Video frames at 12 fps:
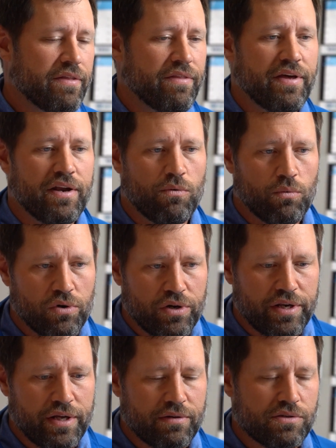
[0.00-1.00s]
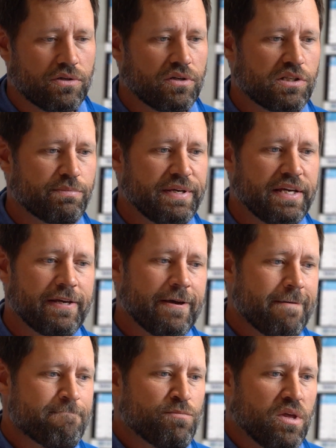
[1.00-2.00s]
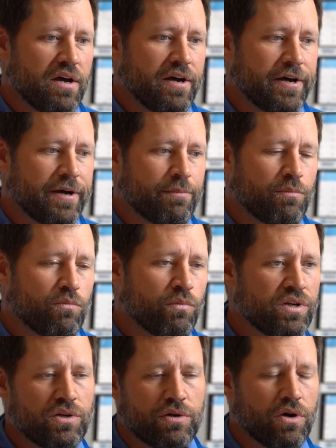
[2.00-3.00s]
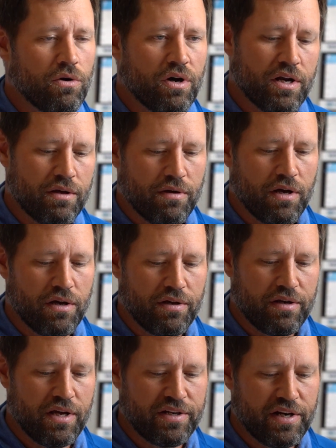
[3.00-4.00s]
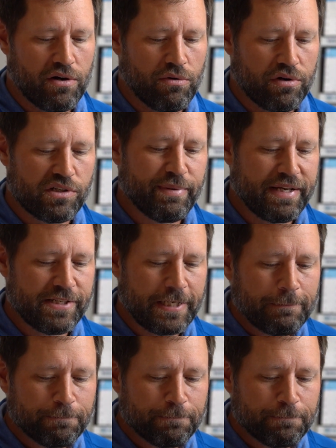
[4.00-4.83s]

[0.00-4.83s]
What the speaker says: than a wood, so to speak, we do go on a narrower spacing.